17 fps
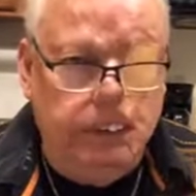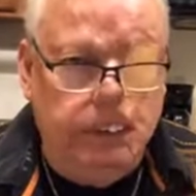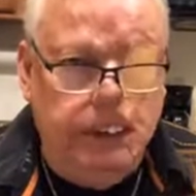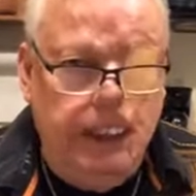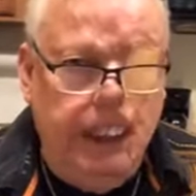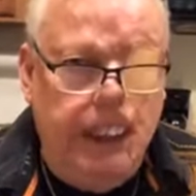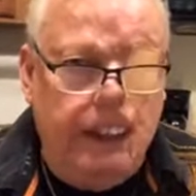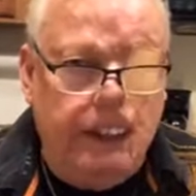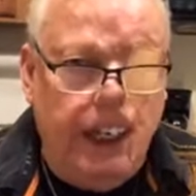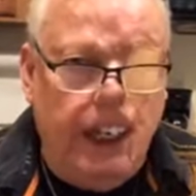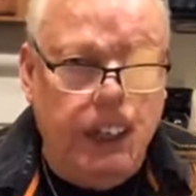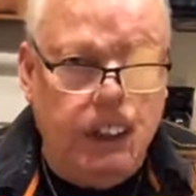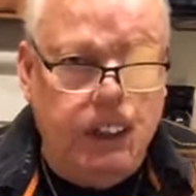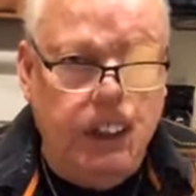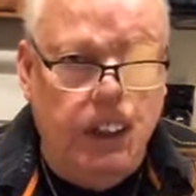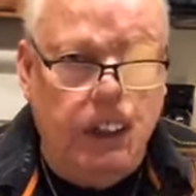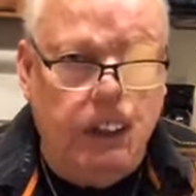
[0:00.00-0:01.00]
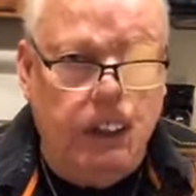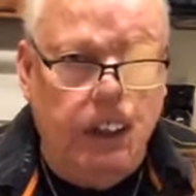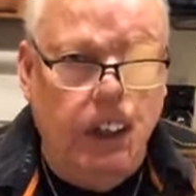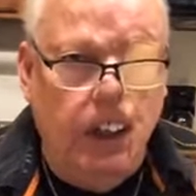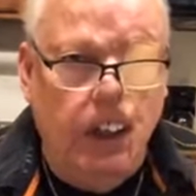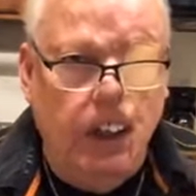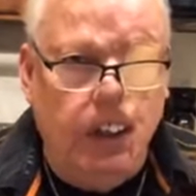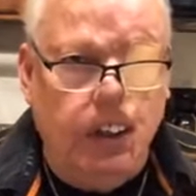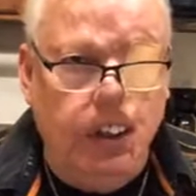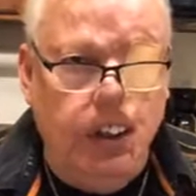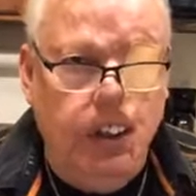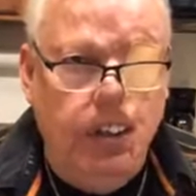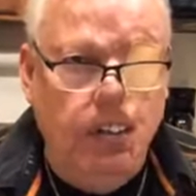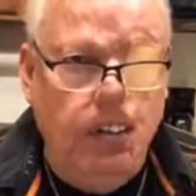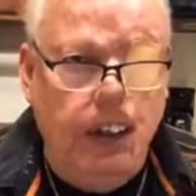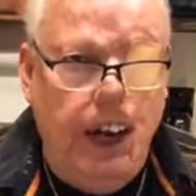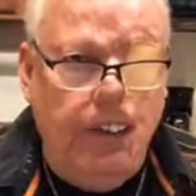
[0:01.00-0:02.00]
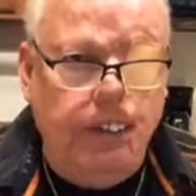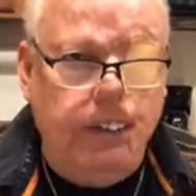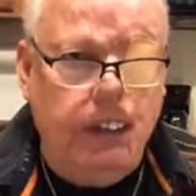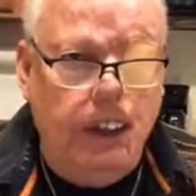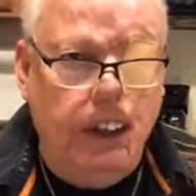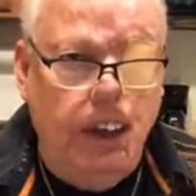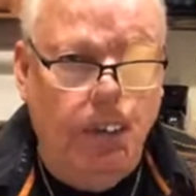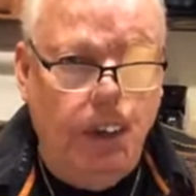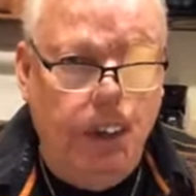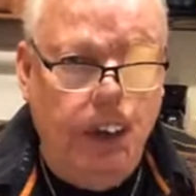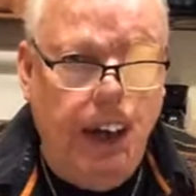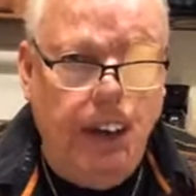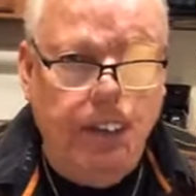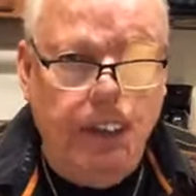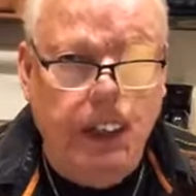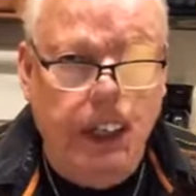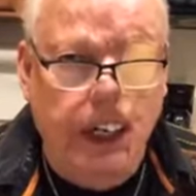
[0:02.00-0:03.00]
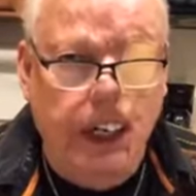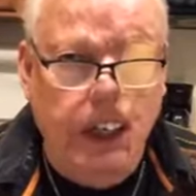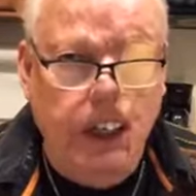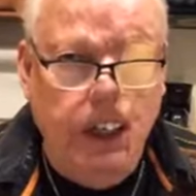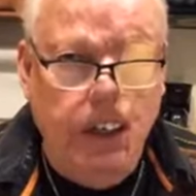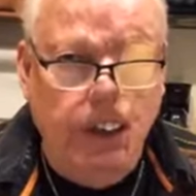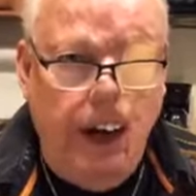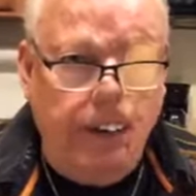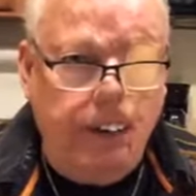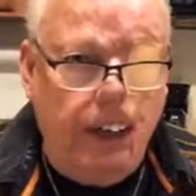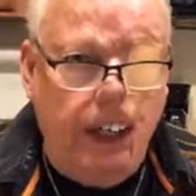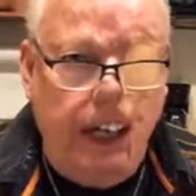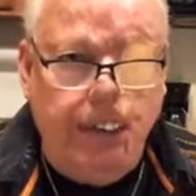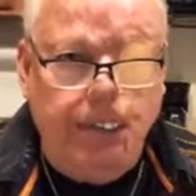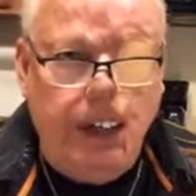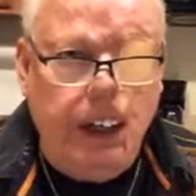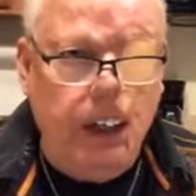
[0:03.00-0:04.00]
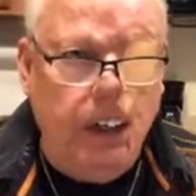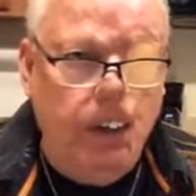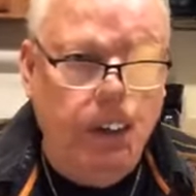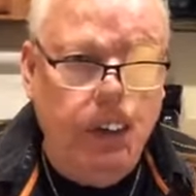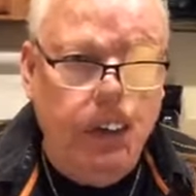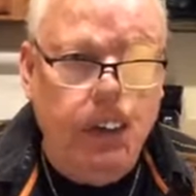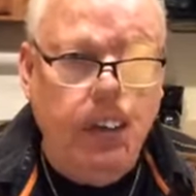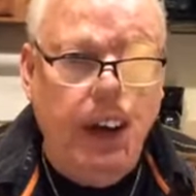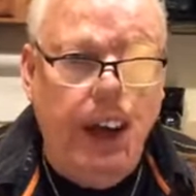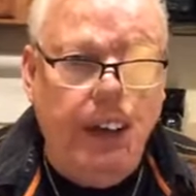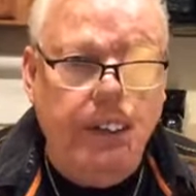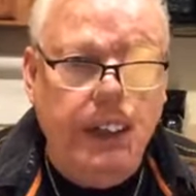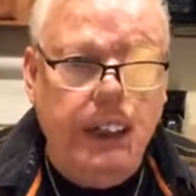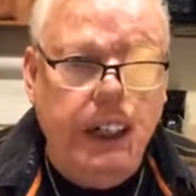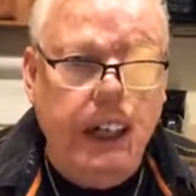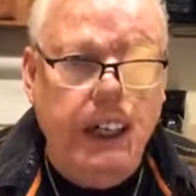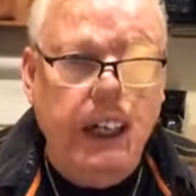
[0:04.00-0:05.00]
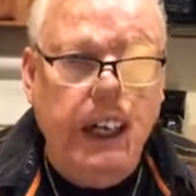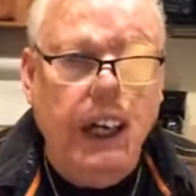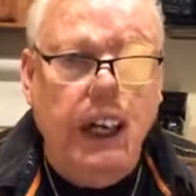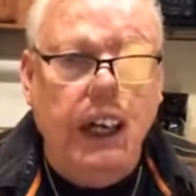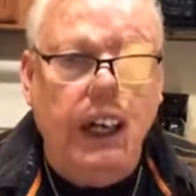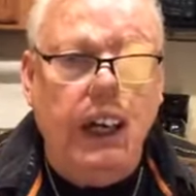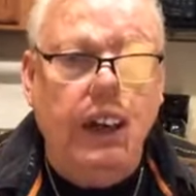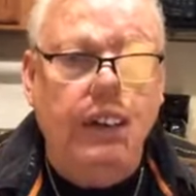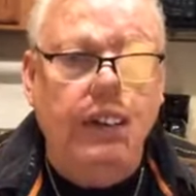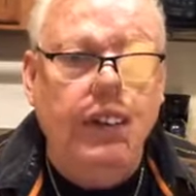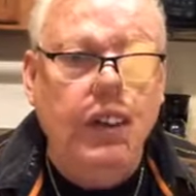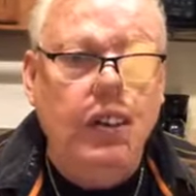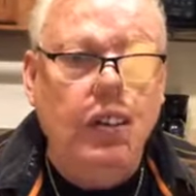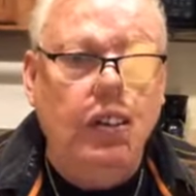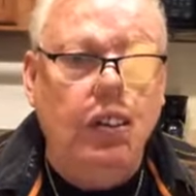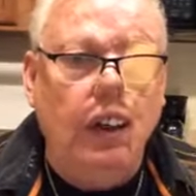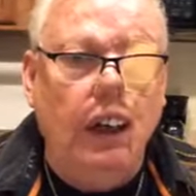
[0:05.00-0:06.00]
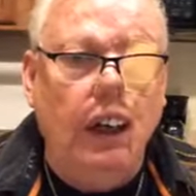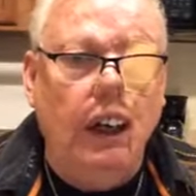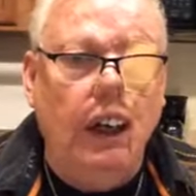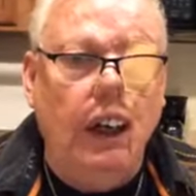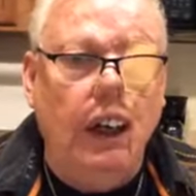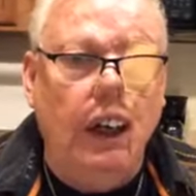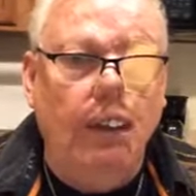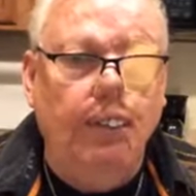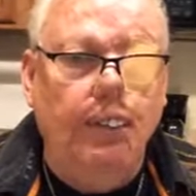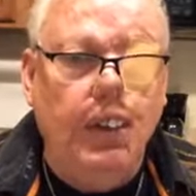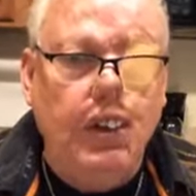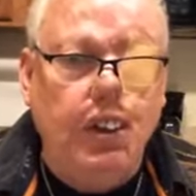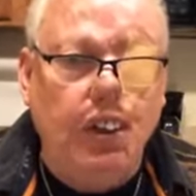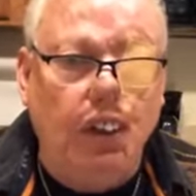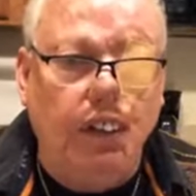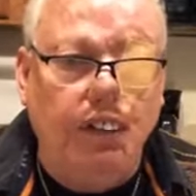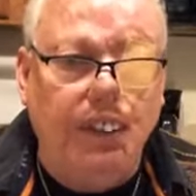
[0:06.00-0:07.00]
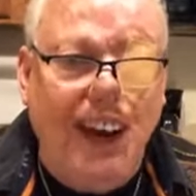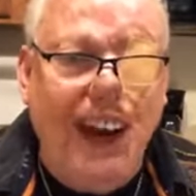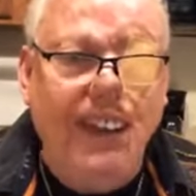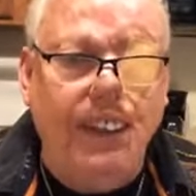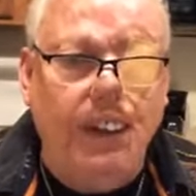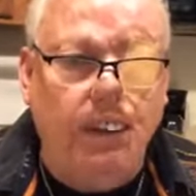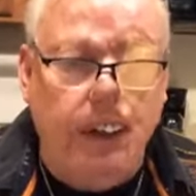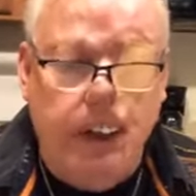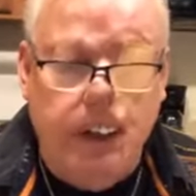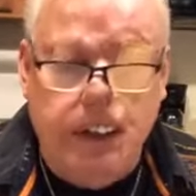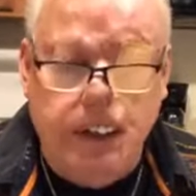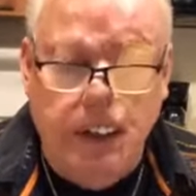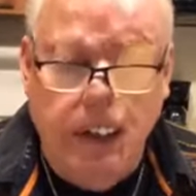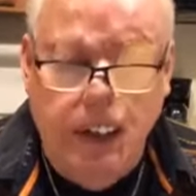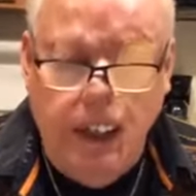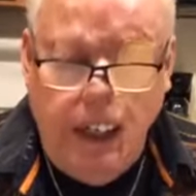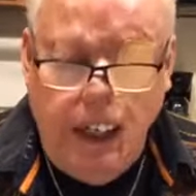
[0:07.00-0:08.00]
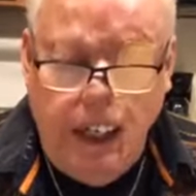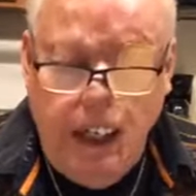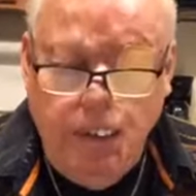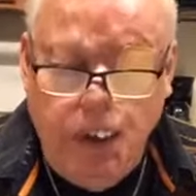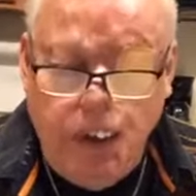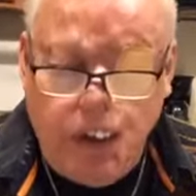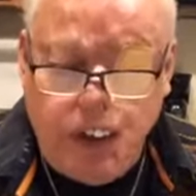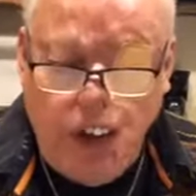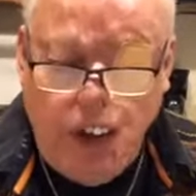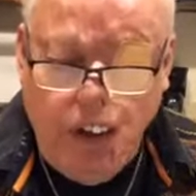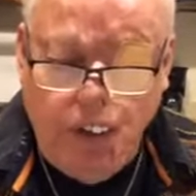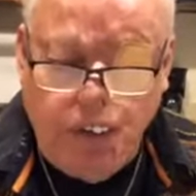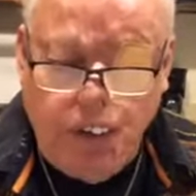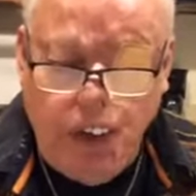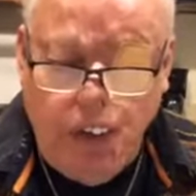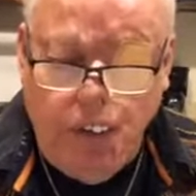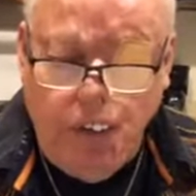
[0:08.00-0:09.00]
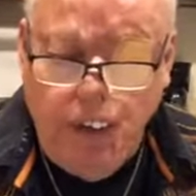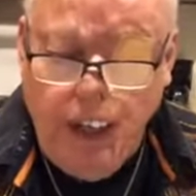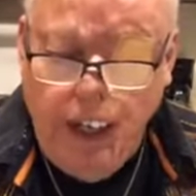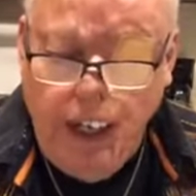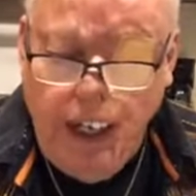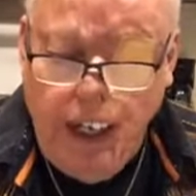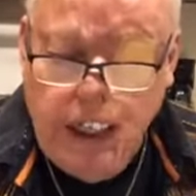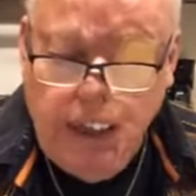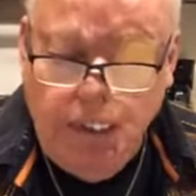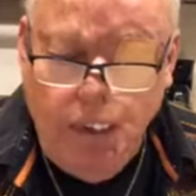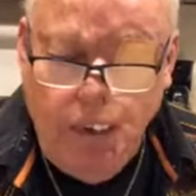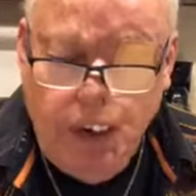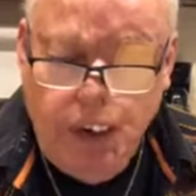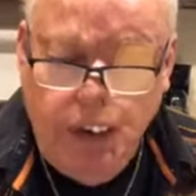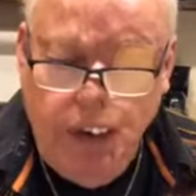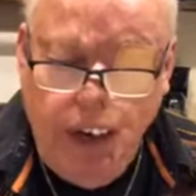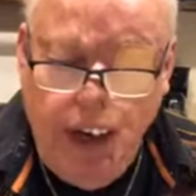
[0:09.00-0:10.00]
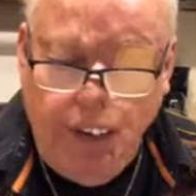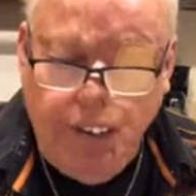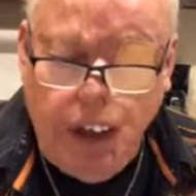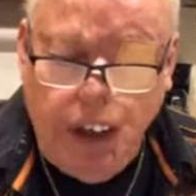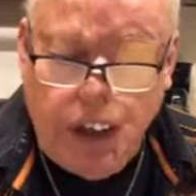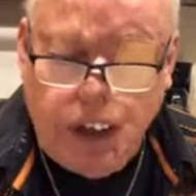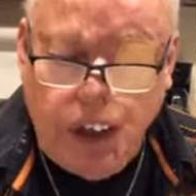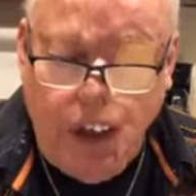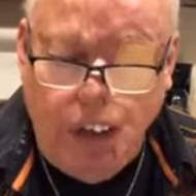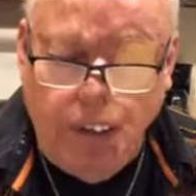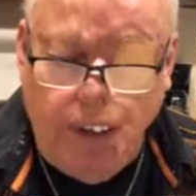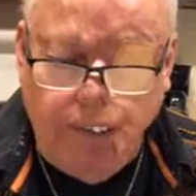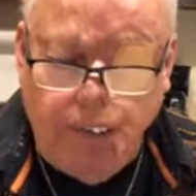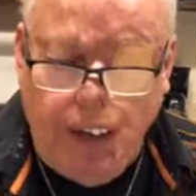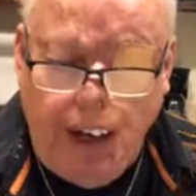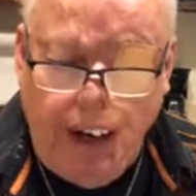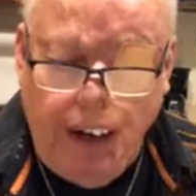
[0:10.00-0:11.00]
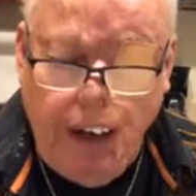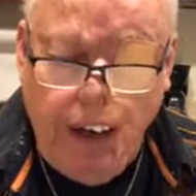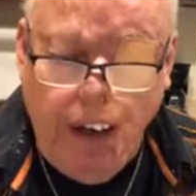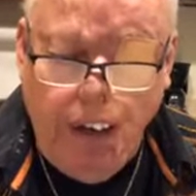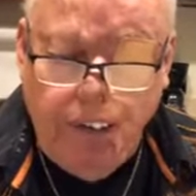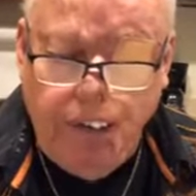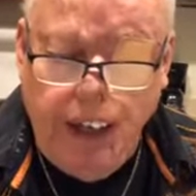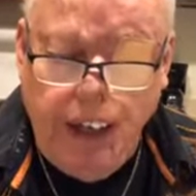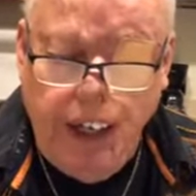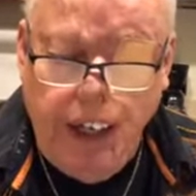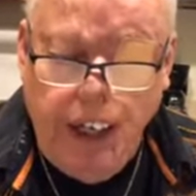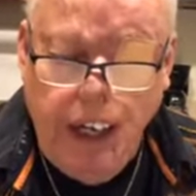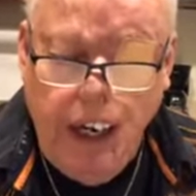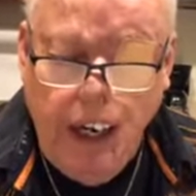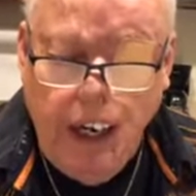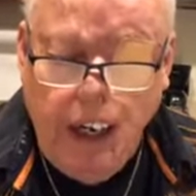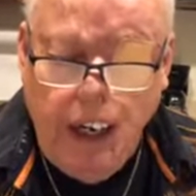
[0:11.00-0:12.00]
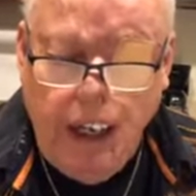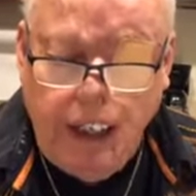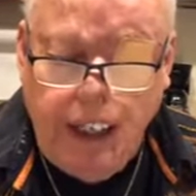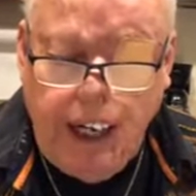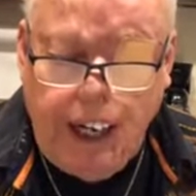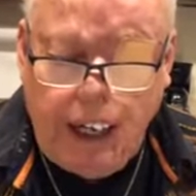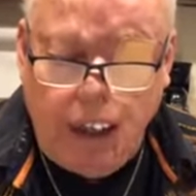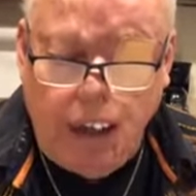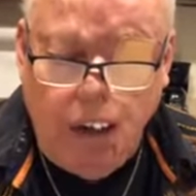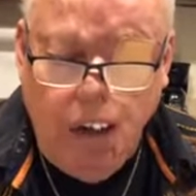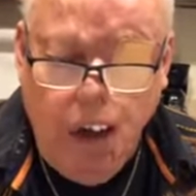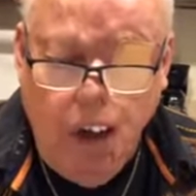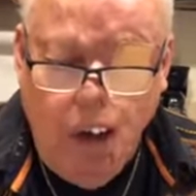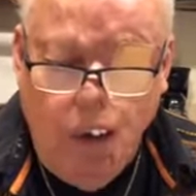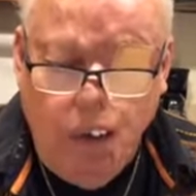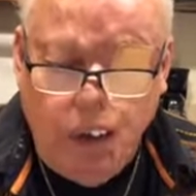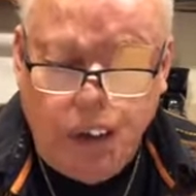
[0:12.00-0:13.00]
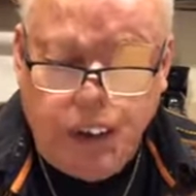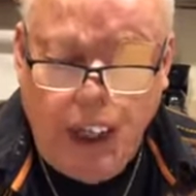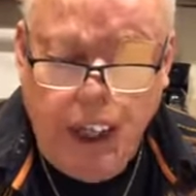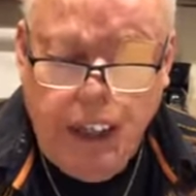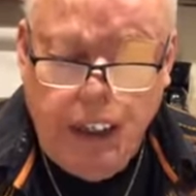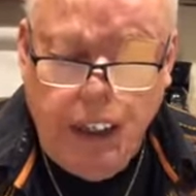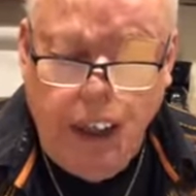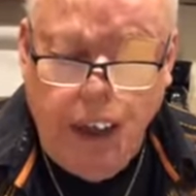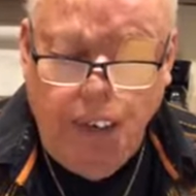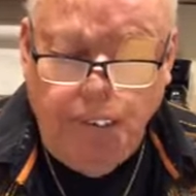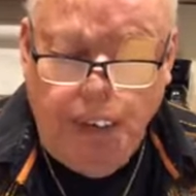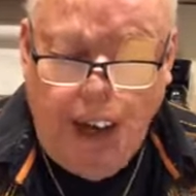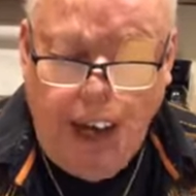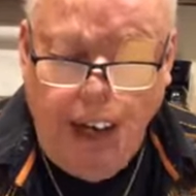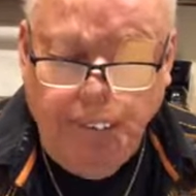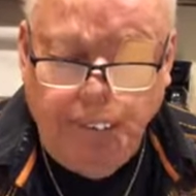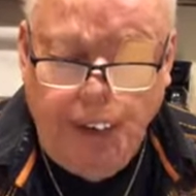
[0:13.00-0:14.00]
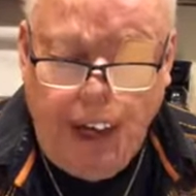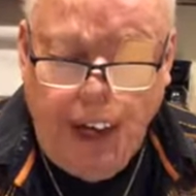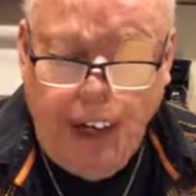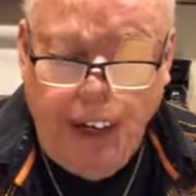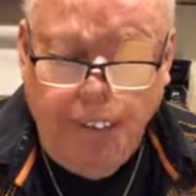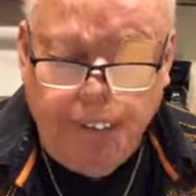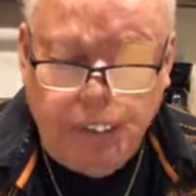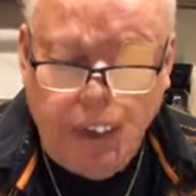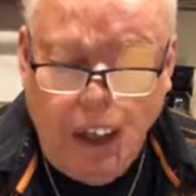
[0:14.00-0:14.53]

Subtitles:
to get things done, you don't have to, when you have a need, you don't have to let everybody know that you have a need. If you'll put your faith on it, it will serve you. He said, well, what are you having a servant flying or feeding cattle? Will say unto him, by and by,